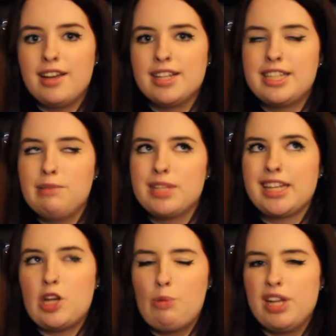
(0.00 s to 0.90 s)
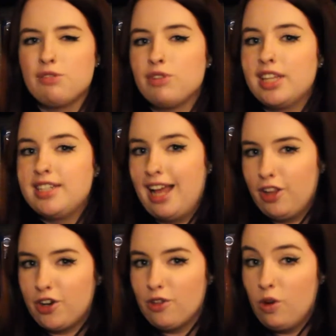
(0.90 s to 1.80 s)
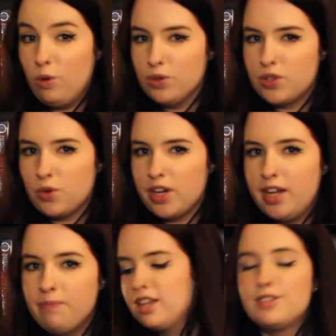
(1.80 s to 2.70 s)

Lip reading: and it seems like nobody's really telling her the whole story.